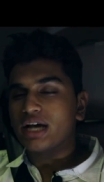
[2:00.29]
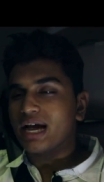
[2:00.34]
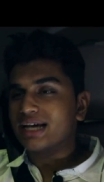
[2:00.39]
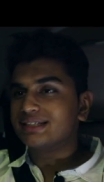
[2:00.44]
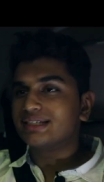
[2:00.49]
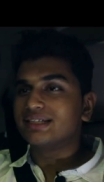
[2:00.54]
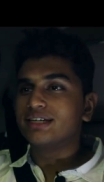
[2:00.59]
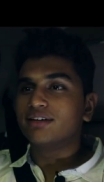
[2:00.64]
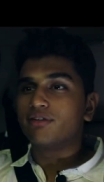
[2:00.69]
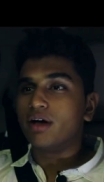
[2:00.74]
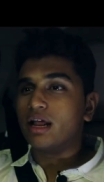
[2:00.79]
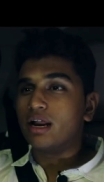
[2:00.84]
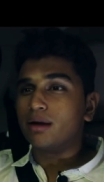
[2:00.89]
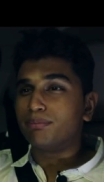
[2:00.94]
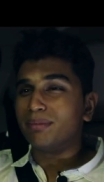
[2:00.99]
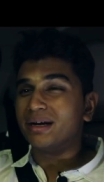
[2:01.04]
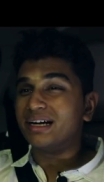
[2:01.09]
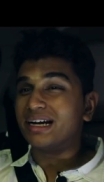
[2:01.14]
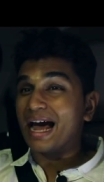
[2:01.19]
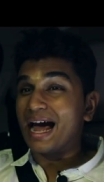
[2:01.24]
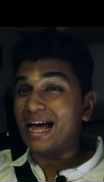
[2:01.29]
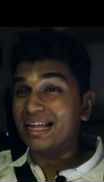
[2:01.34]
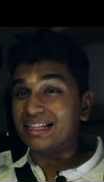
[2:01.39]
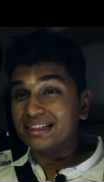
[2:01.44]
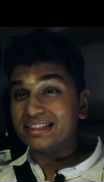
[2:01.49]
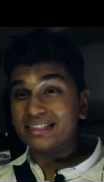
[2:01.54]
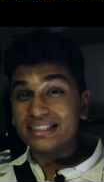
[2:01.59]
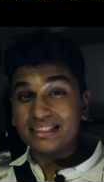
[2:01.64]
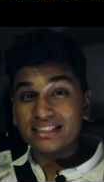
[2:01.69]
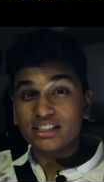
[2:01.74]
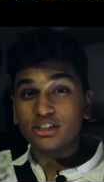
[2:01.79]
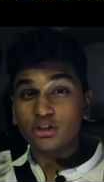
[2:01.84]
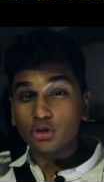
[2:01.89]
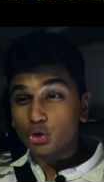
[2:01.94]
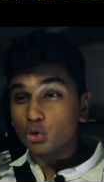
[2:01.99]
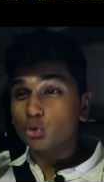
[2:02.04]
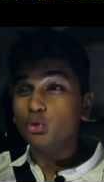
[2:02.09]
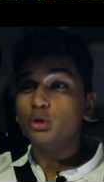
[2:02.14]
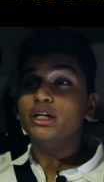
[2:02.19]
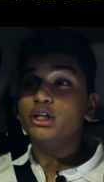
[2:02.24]
chassis development, and this
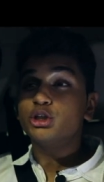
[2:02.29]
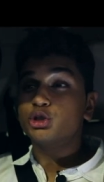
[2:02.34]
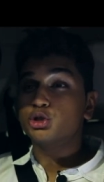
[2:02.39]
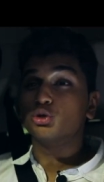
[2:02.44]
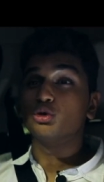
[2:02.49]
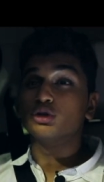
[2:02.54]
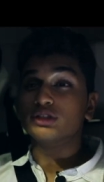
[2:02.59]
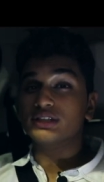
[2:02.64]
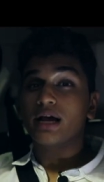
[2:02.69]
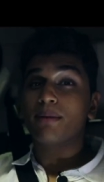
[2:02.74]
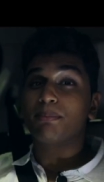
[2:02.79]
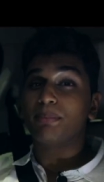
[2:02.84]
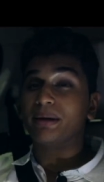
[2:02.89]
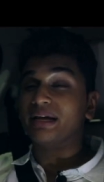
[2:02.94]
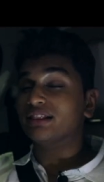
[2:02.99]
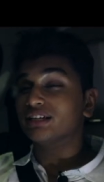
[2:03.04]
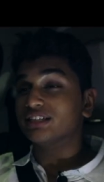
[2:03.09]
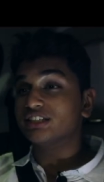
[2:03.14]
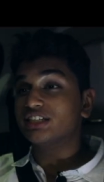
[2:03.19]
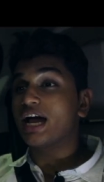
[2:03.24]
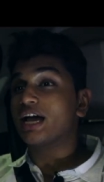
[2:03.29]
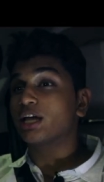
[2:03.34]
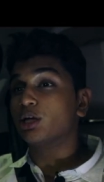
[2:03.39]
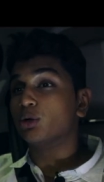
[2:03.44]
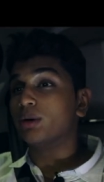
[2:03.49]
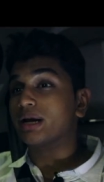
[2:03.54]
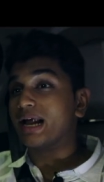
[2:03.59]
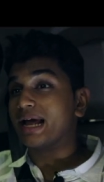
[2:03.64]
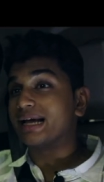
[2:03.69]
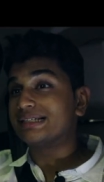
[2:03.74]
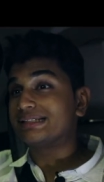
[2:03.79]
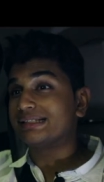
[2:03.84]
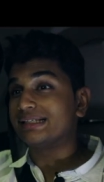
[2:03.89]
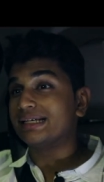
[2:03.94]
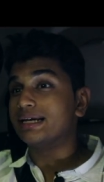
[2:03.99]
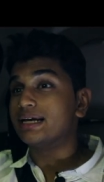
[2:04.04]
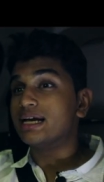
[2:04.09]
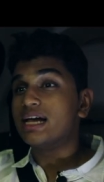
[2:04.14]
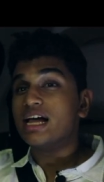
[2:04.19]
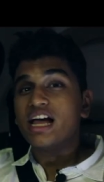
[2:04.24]
truly shows up in the Jaguar X
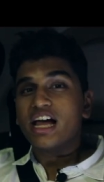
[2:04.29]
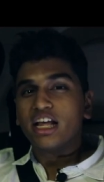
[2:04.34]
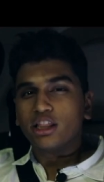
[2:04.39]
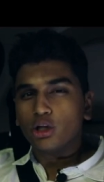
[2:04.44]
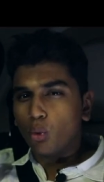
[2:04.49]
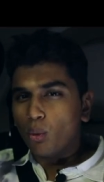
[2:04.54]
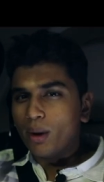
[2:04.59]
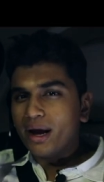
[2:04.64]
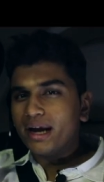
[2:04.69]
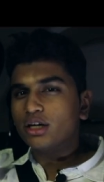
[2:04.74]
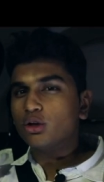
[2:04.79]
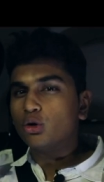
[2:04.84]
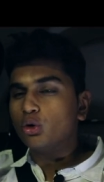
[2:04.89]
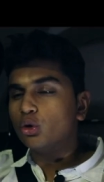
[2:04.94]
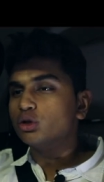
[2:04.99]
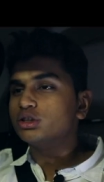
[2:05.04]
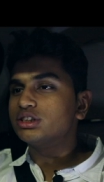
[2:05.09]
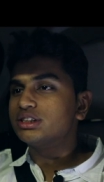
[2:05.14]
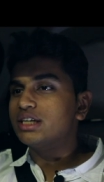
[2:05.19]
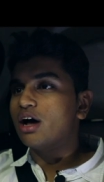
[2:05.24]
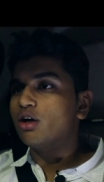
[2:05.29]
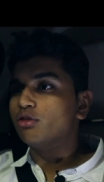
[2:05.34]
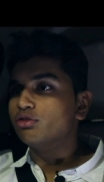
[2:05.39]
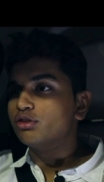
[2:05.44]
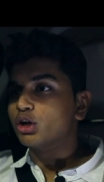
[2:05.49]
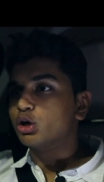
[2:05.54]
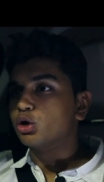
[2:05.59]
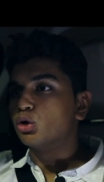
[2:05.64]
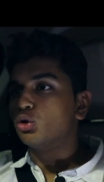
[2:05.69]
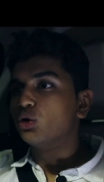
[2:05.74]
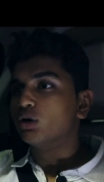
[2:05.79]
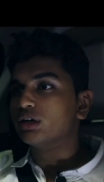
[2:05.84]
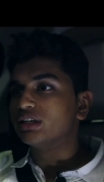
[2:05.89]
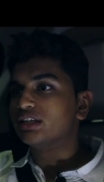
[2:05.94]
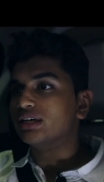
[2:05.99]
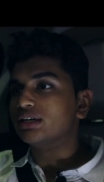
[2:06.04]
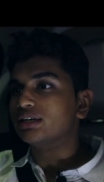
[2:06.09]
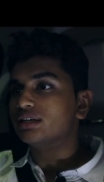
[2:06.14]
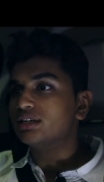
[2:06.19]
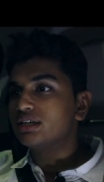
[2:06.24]
E. The way it goes down the
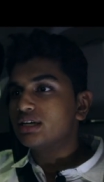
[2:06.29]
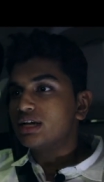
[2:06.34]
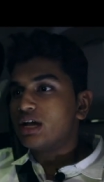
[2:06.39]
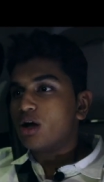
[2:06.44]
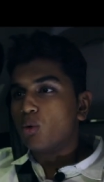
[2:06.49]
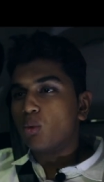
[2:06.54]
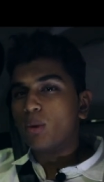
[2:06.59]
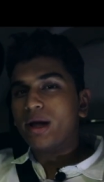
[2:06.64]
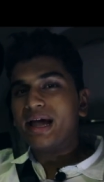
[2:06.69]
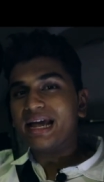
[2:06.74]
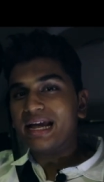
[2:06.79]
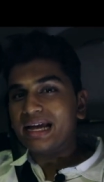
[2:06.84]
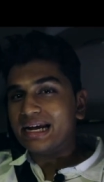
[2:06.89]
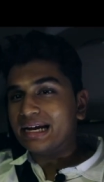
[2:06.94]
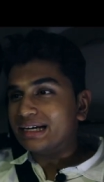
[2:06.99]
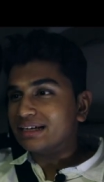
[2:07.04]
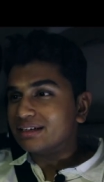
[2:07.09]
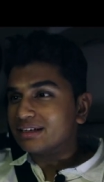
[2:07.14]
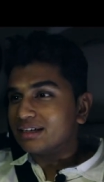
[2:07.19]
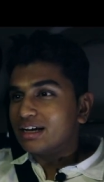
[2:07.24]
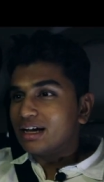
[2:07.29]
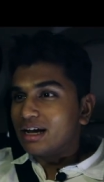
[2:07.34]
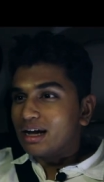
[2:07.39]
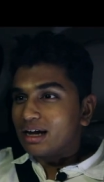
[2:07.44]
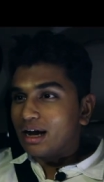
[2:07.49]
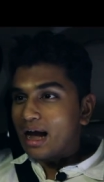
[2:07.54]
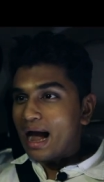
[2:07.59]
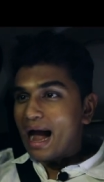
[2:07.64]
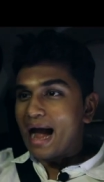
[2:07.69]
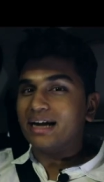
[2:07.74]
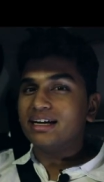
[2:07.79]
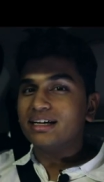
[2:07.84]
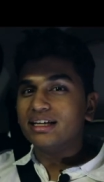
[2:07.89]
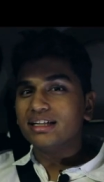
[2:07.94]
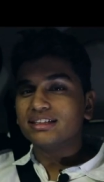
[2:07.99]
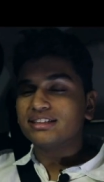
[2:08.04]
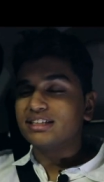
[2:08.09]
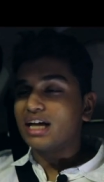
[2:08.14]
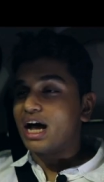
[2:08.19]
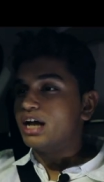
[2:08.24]
road, the way it
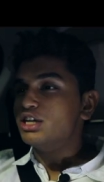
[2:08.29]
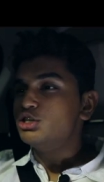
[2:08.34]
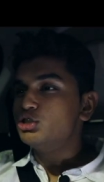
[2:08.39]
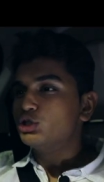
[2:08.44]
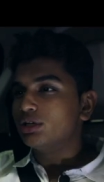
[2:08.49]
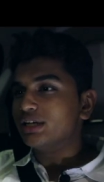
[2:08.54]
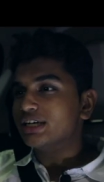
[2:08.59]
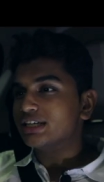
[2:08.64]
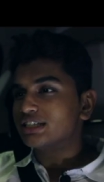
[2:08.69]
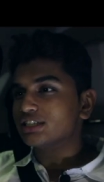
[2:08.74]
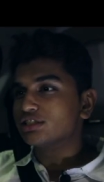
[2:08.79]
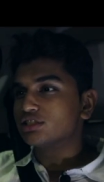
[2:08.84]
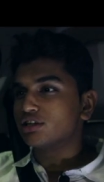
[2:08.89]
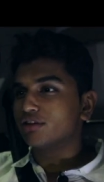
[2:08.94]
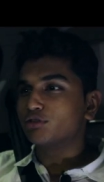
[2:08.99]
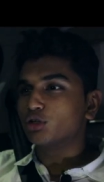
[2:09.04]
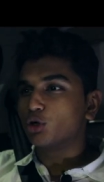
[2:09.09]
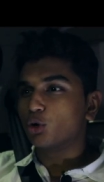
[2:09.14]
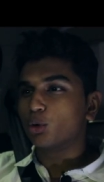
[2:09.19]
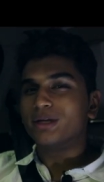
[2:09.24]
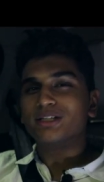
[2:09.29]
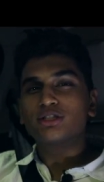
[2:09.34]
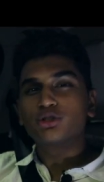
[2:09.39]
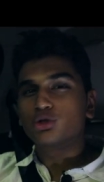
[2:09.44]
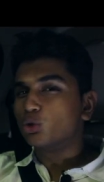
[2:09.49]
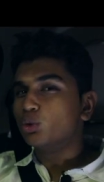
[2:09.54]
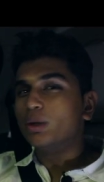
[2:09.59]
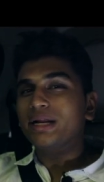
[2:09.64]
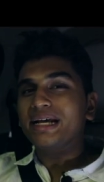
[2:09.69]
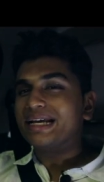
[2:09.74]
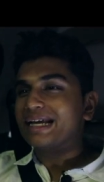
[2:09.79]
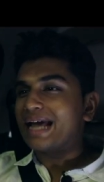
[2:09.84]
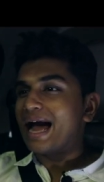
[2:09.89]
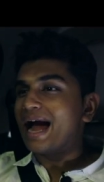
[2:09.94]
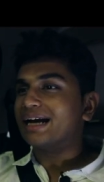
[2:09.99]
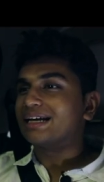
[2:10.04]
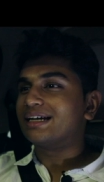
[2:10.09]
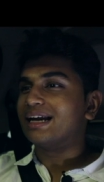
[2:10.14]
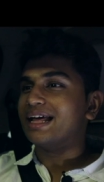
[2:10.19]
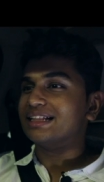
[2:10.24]
handles the undulations of the road is truly
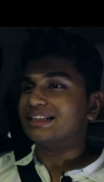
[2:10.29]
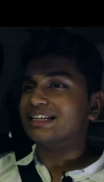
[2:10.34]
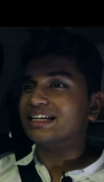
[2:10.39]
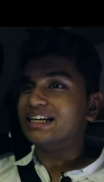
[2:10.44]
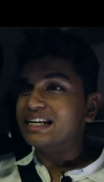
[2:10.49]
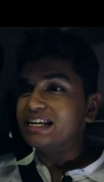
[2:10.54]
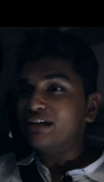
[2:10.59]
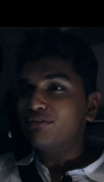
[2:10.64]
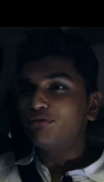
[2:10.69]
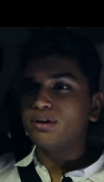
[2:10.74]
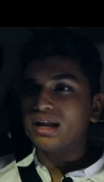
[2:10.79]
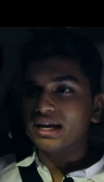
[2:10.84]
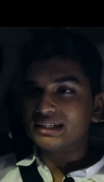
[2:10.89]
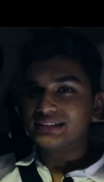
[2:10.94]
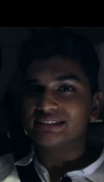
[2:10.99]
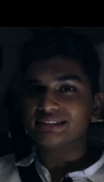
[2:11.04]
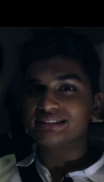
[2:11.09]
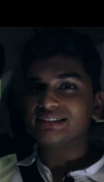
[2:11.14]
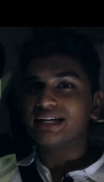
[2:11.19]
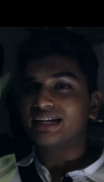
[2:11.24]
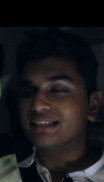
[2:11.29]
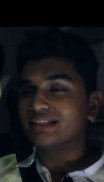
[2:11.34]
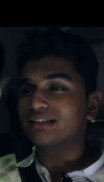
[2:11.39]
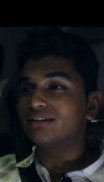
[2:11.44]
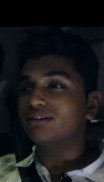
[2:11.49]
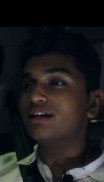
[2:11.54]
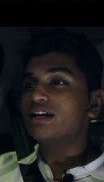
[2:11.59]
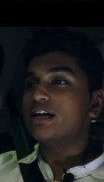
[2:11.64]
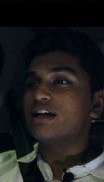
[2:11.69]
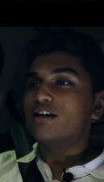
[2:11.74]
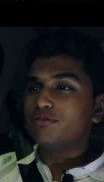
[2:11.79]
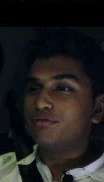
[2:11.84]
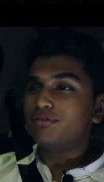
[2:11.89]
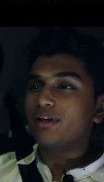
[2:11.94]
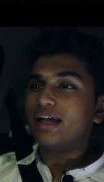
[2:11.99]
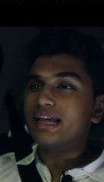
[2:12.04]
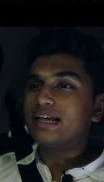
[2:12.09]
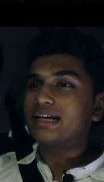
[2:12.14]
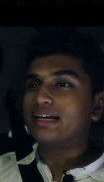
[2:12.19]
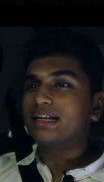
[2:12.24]
cat-like. The reflexes that the
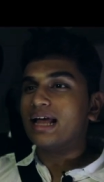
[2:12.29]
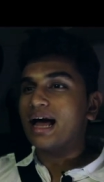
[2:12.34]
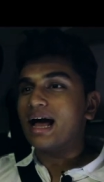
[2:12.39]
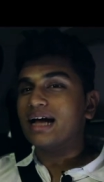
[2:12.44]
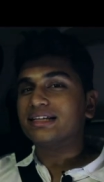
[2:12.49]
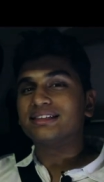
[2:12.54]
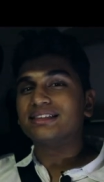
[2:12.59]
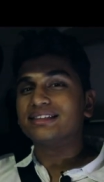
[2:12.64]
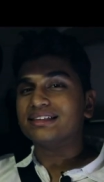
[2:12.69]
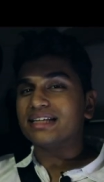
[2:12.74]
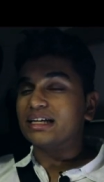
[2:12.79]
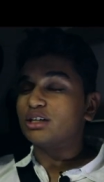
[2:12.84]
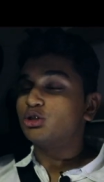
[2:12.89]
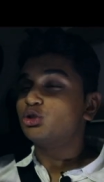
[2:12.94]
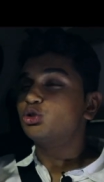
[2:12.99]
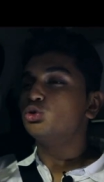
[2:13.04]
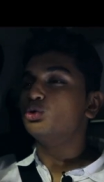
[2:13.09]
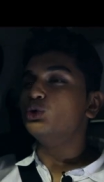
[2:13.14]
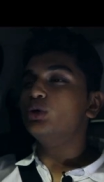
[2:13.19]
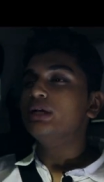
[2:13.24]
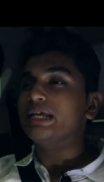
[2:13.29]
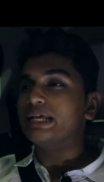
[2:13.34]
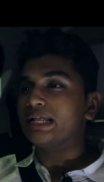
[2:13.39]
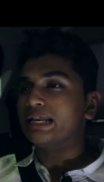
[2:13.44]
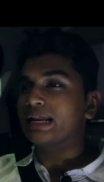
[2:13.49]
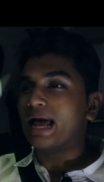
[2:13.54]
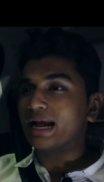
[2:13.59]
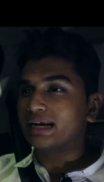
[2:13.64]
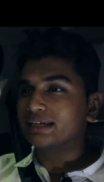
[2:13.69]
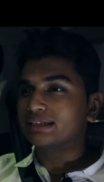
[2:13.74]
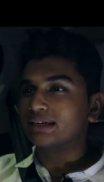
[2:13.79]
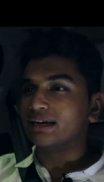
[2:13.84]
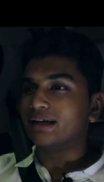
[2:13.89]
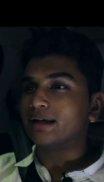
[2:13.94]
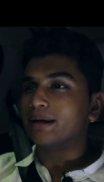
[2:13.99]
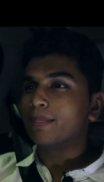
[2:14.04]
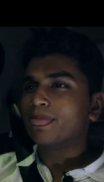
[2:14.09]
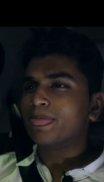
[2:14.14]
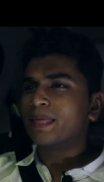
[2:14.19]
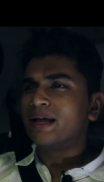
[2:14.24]
vehicle has is truly electric.